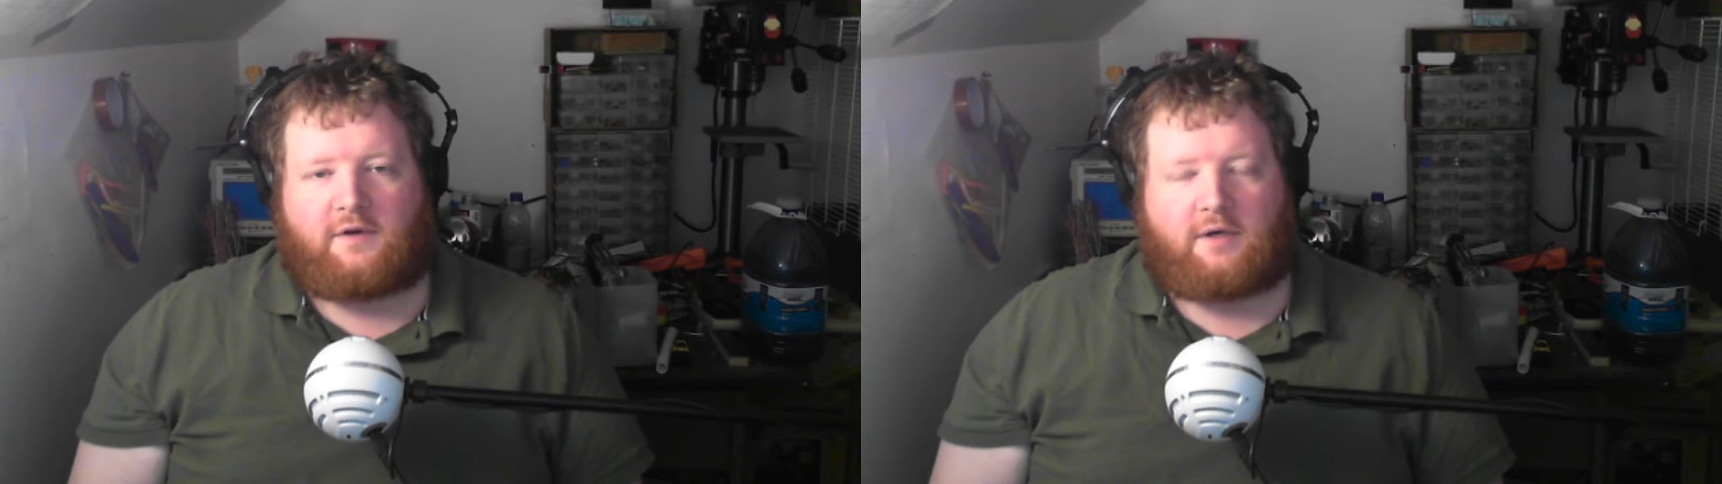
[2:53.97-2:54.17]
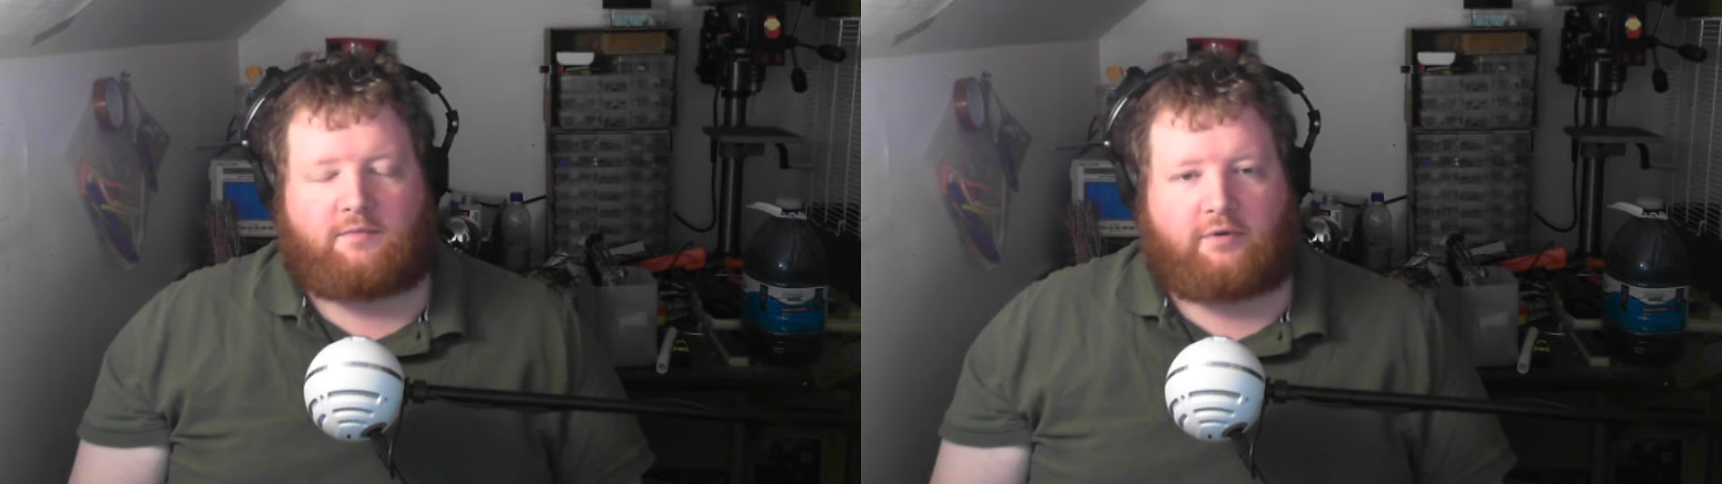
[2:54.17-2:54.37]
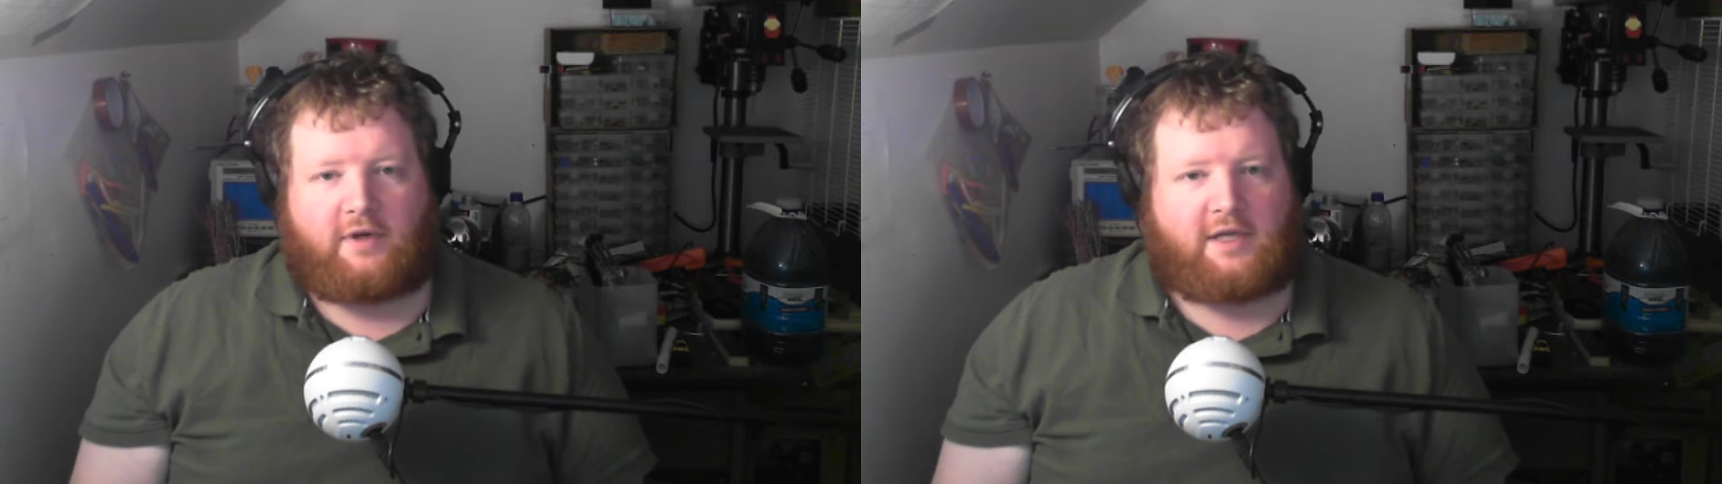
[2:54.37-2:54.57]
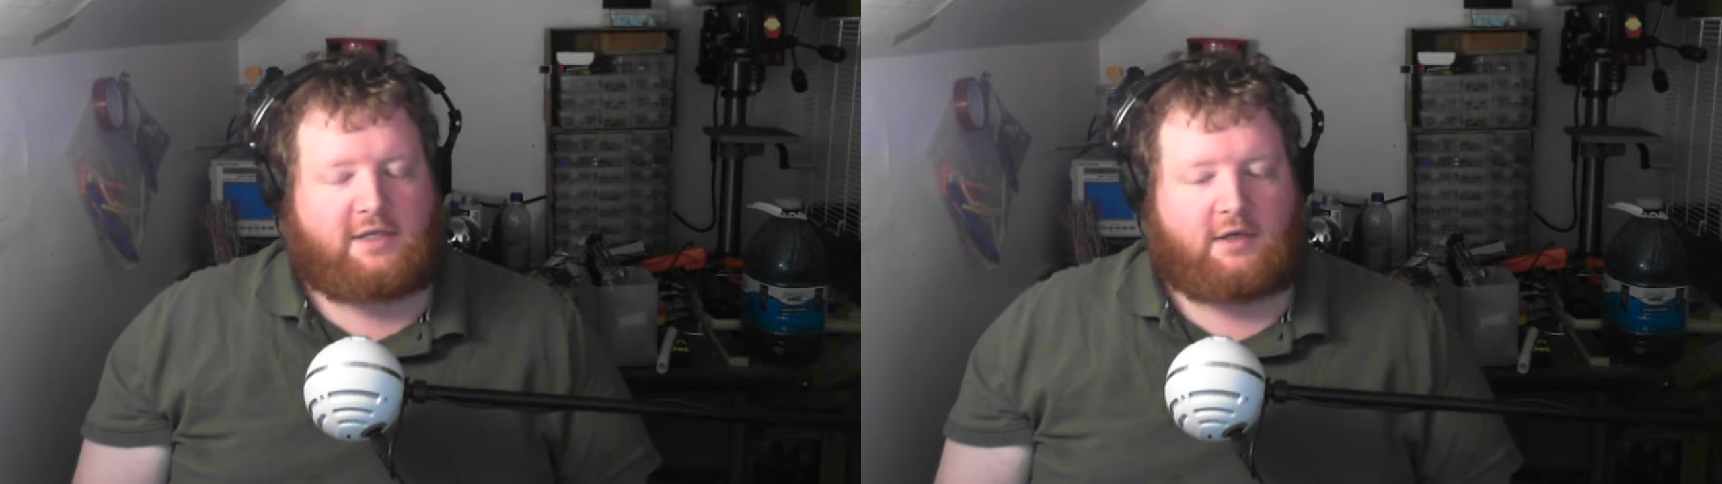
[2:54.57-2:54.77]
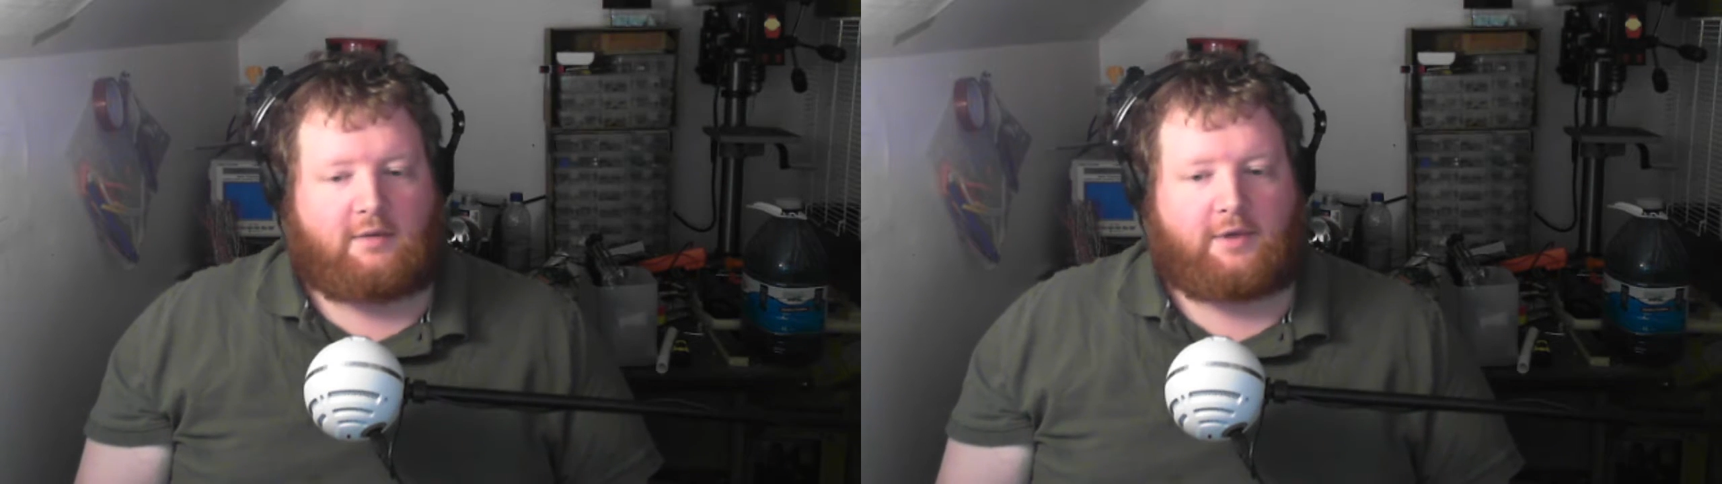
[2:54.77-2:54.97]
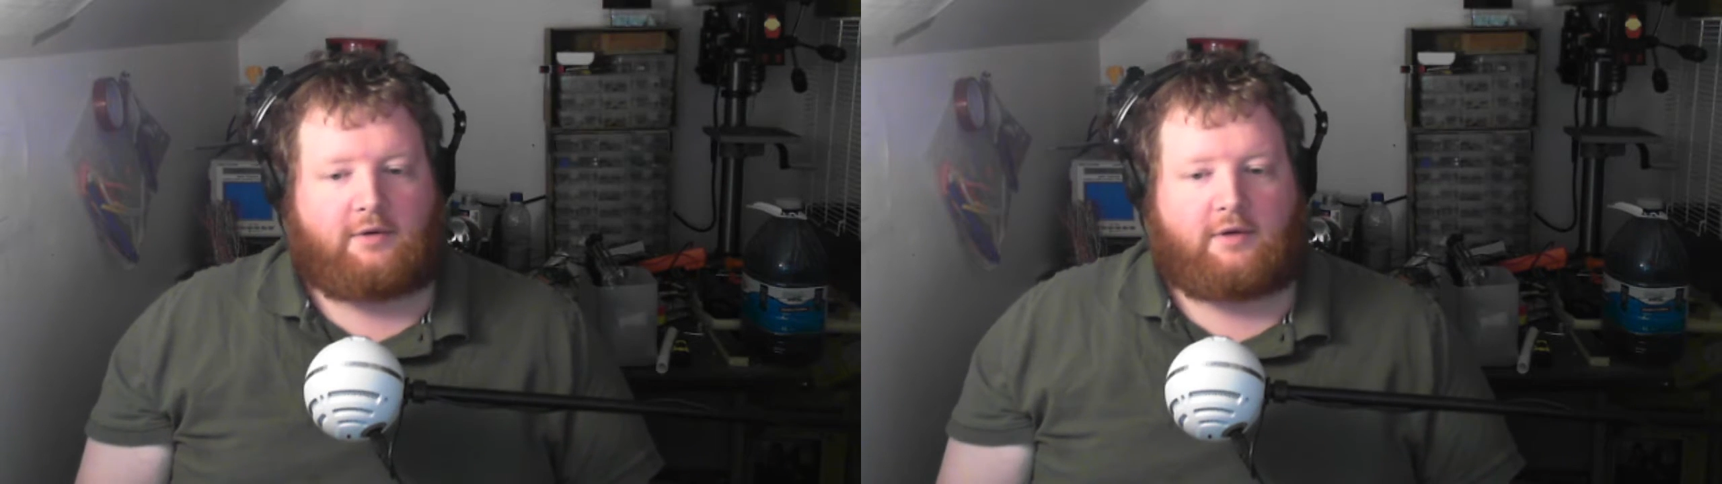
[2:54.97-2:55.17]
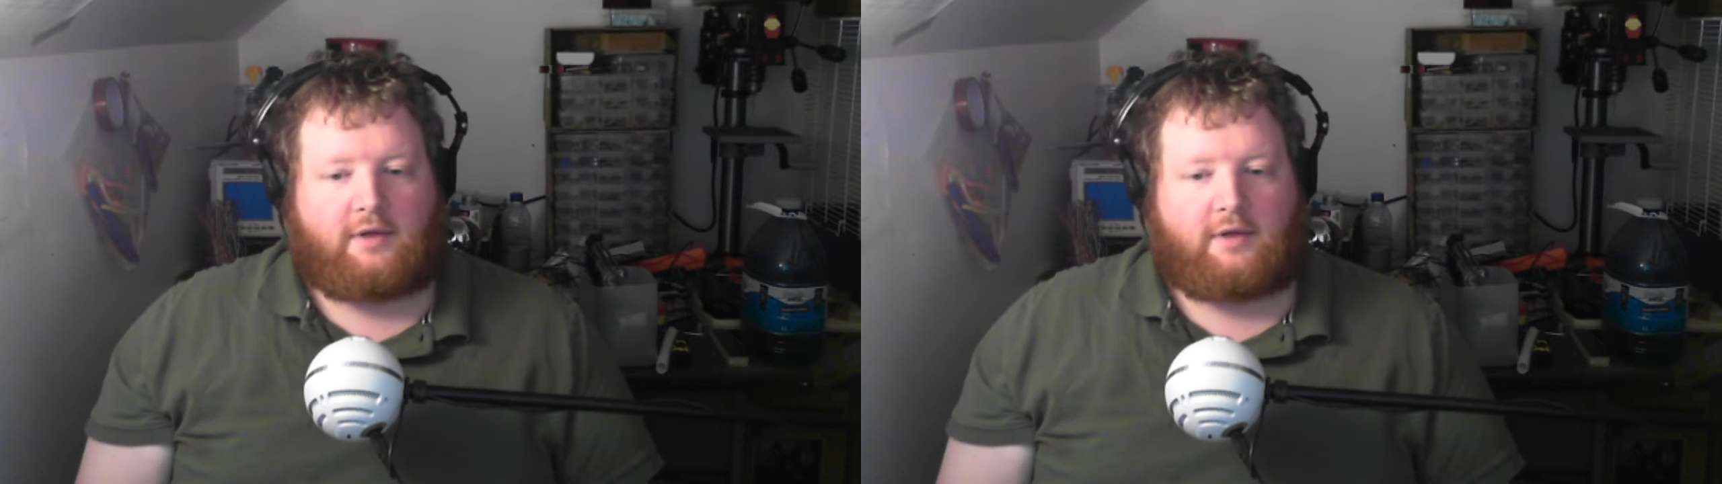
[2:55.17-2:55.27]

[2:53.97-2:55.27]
you can predetermine